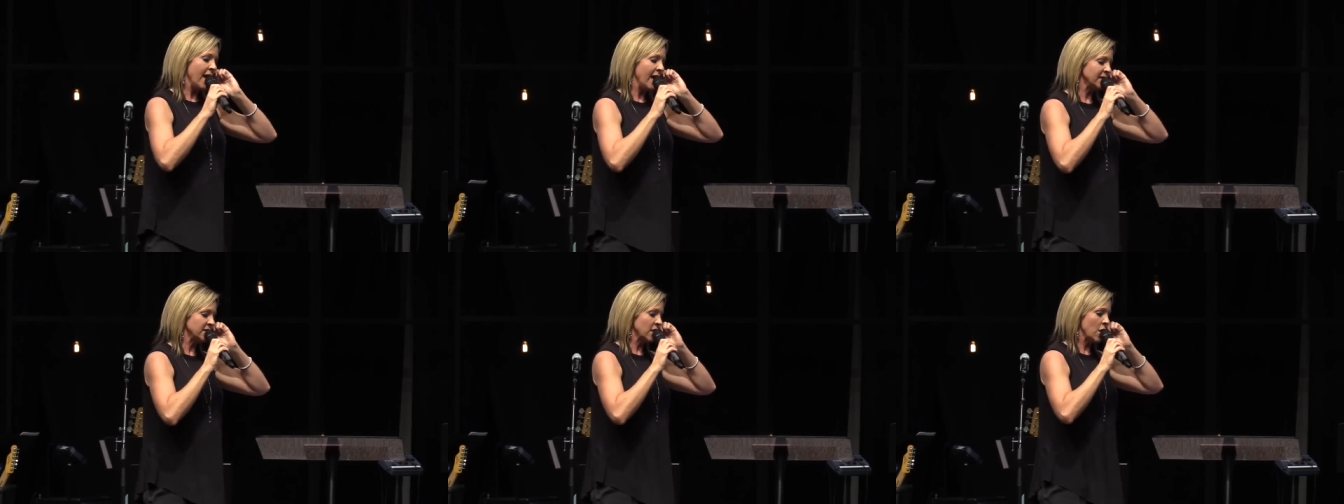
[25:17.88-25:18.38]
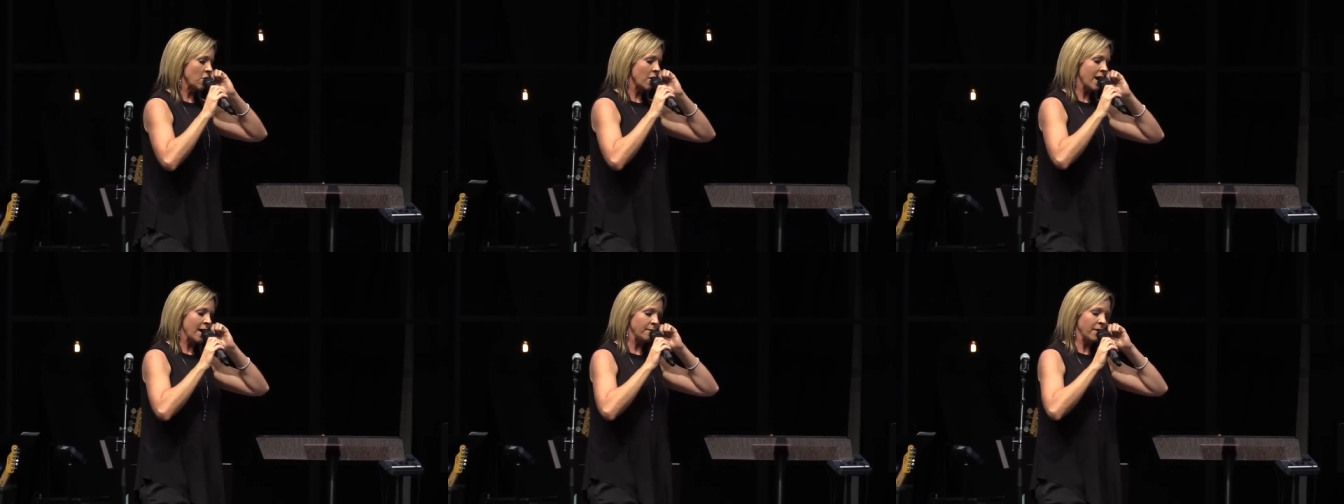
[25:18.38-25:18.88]
And so
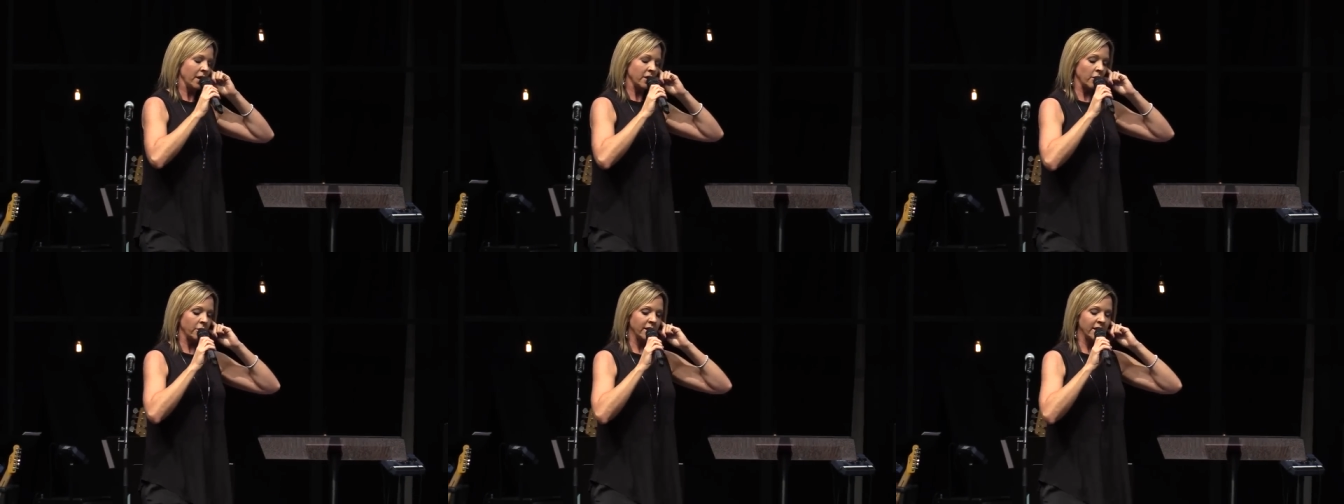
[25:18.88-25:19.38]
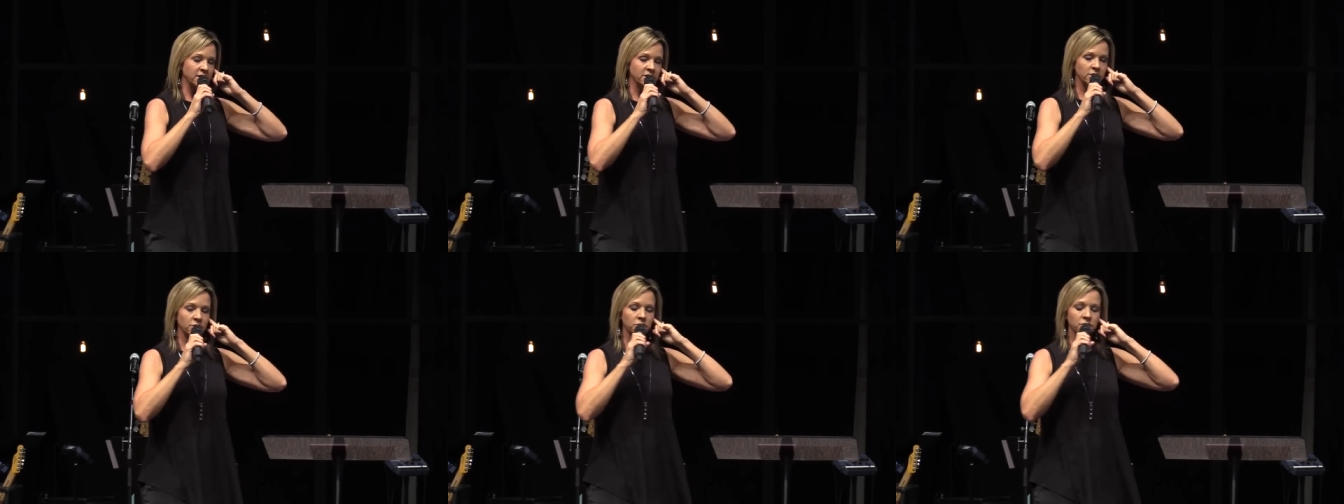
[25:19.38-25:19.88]
um, going
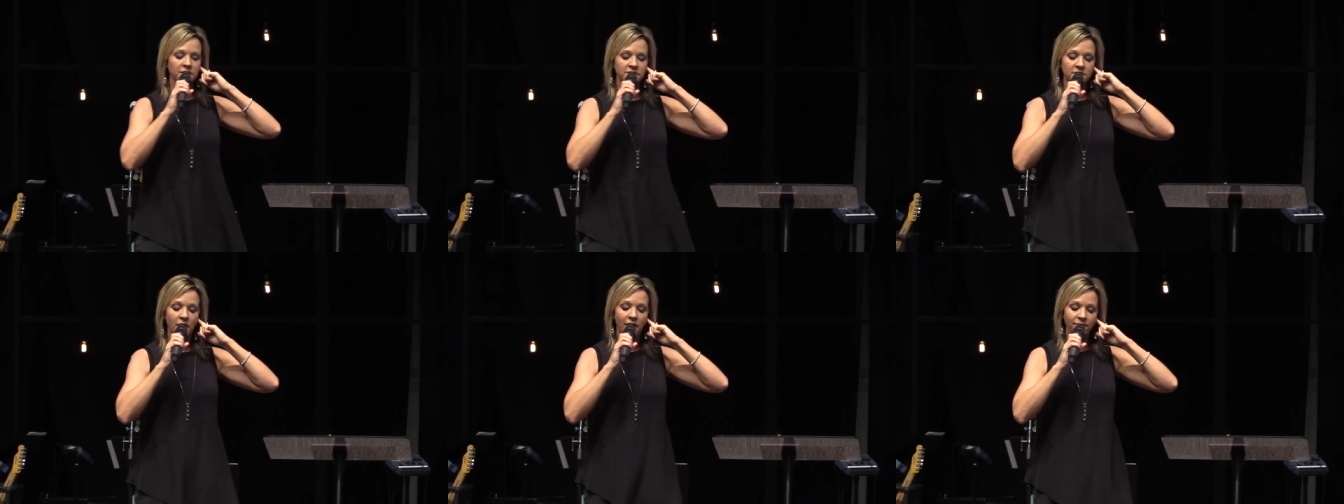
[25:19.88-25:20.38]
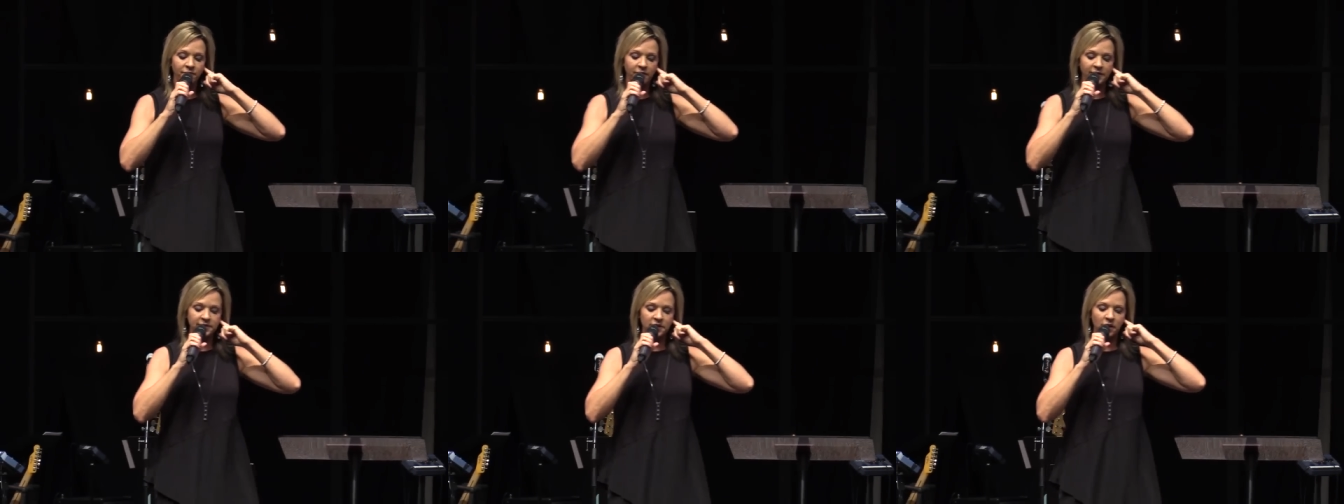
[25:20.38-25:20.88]
into this
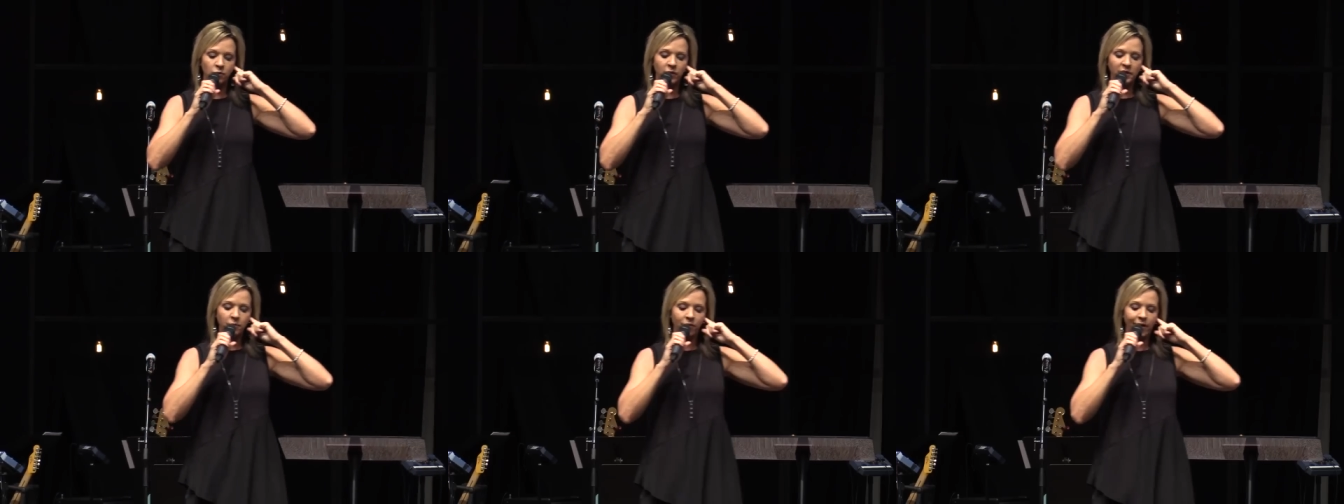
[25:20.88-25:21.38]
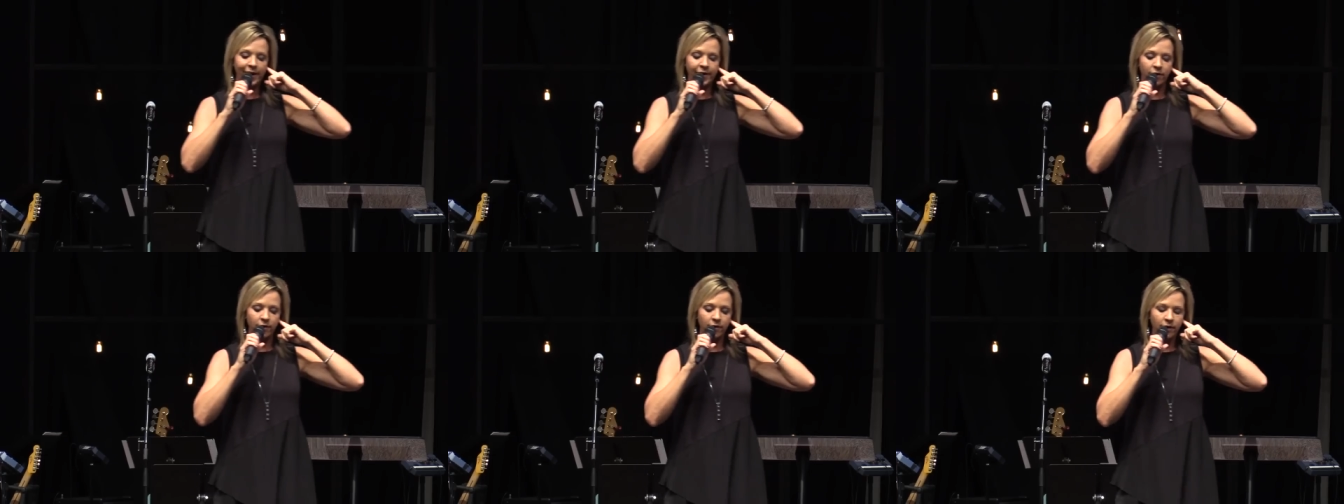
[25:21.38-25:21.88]
conference a week
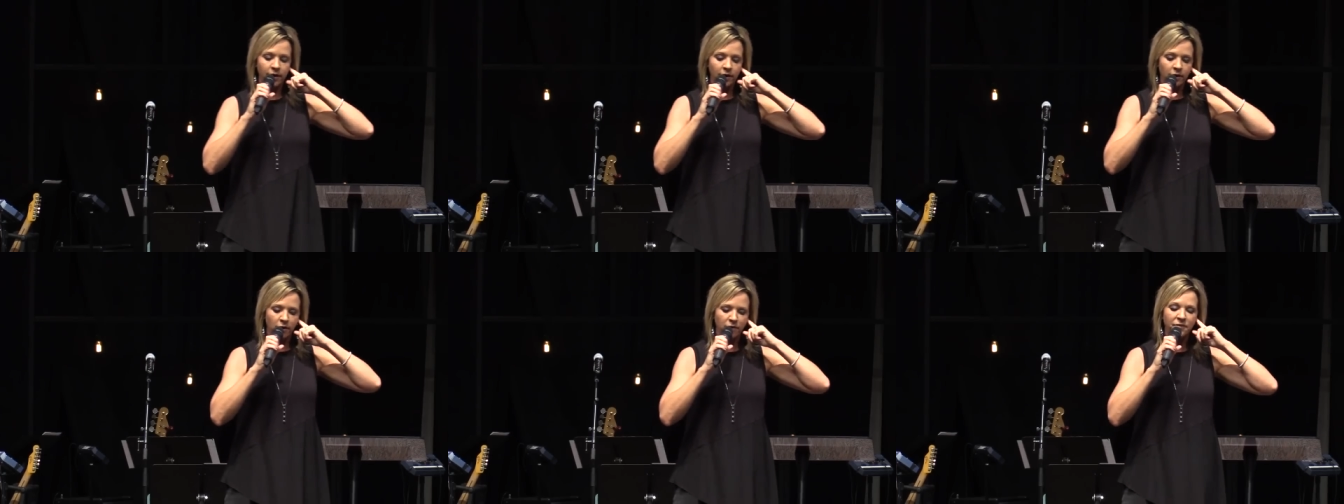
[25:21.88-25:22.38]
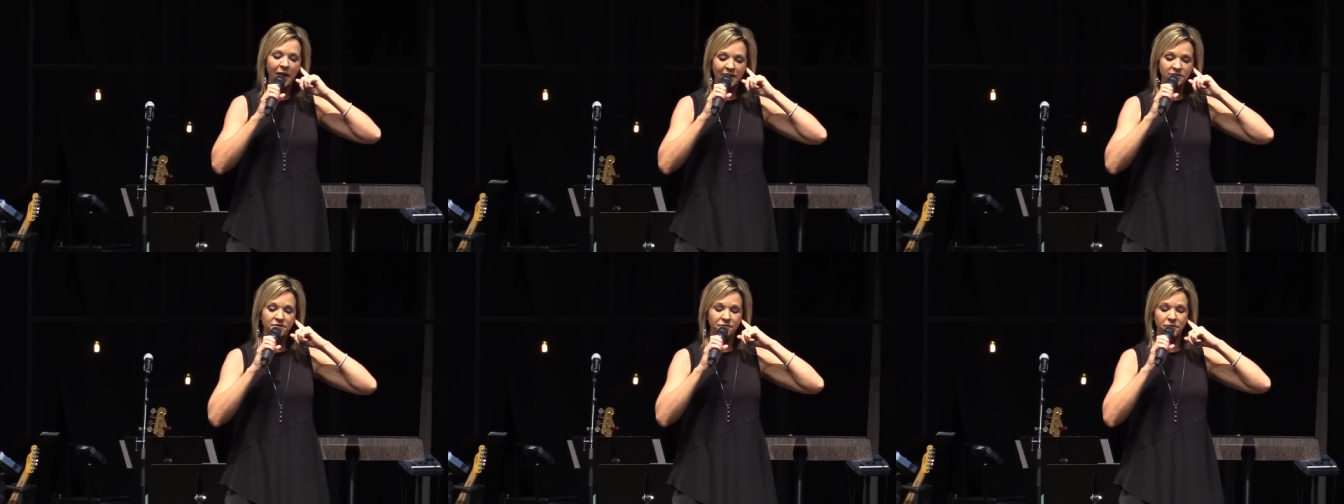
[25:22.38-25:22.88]
prior, or
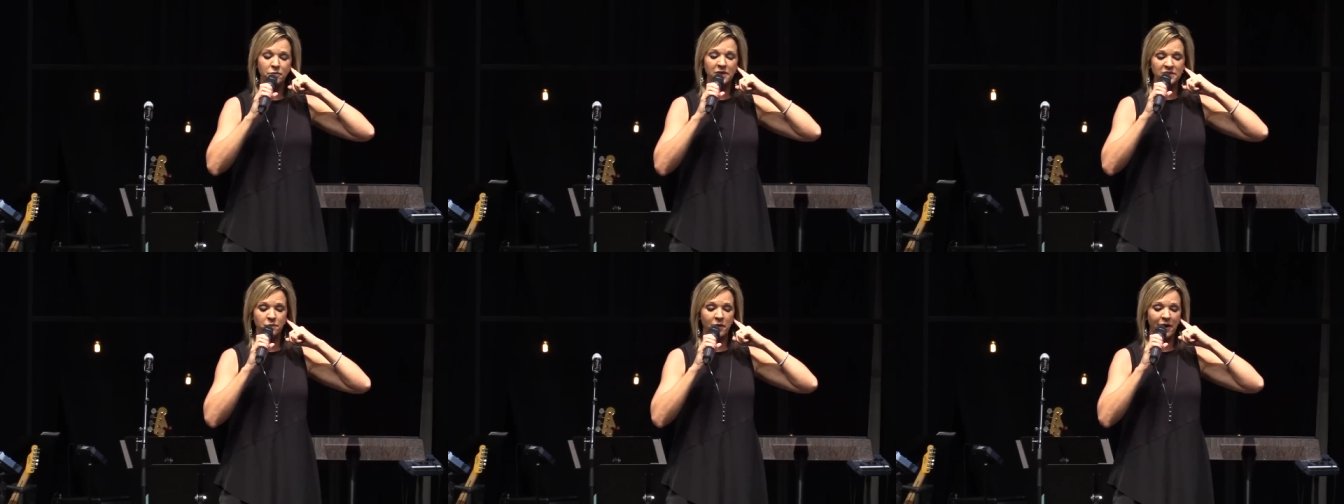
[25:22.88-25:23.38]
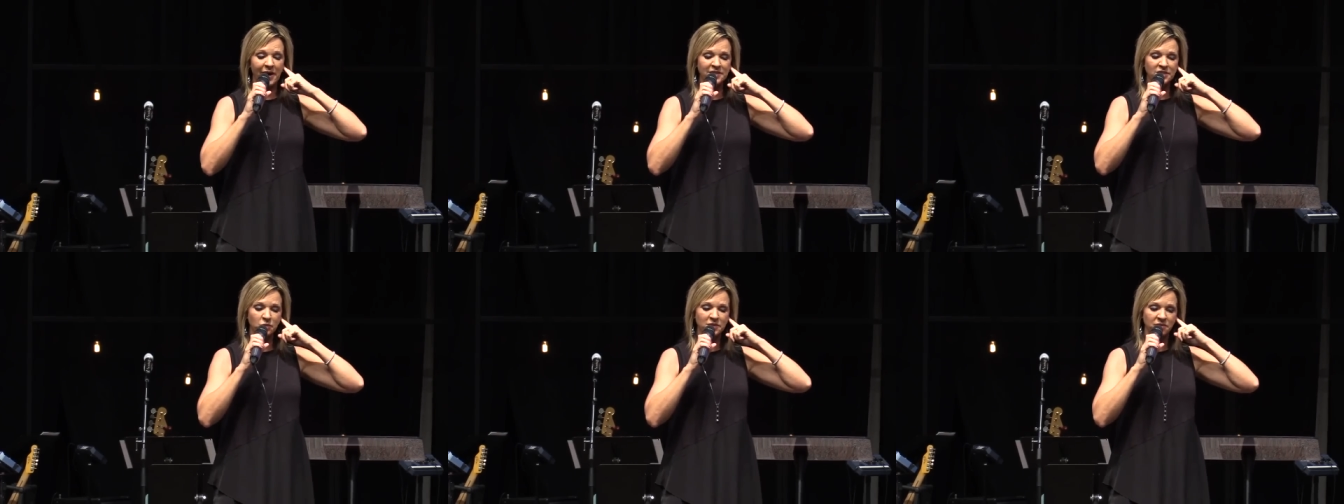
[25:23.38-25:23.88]
actually a few weeks prior, I
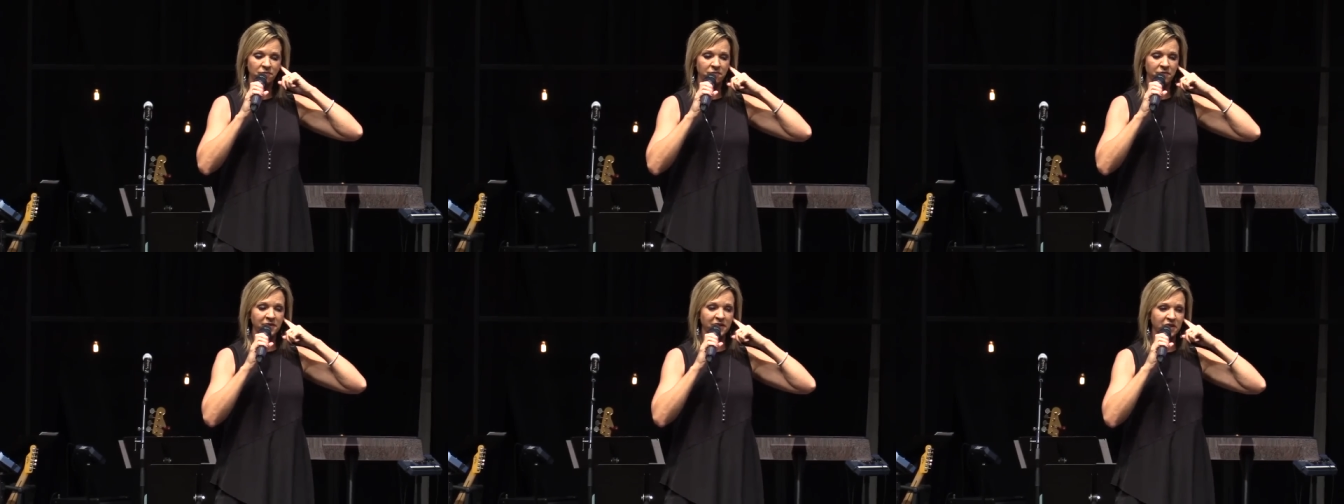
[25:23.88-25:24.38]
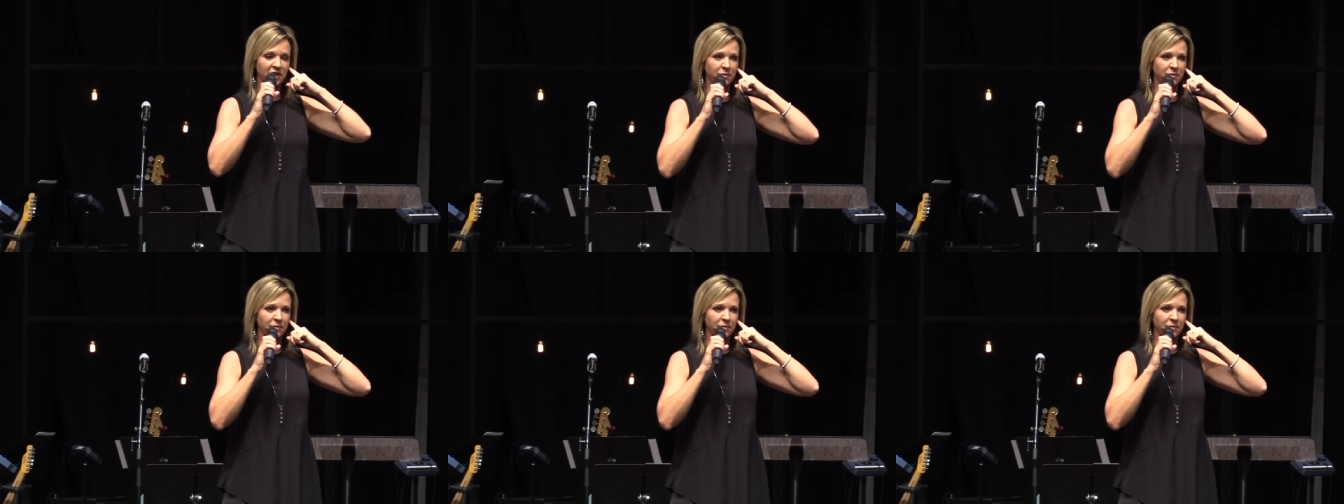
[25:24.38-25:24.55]
just wasn't feeling good.